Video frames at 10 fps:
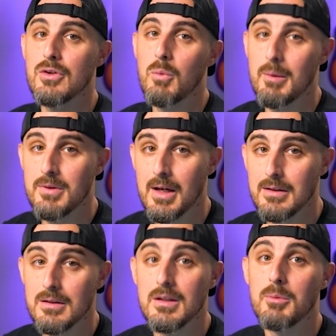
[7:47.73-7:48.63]
website
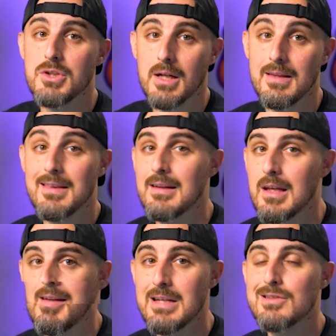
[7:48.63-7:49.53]
to double check that the
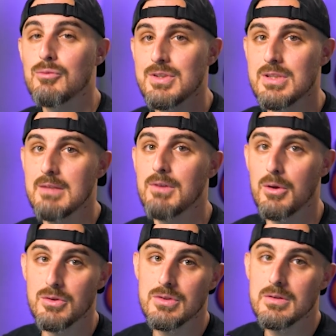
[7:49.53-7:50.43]
database received
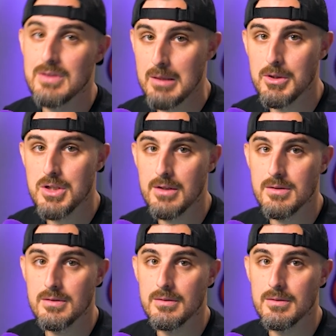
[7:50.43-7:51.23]
those schema changes.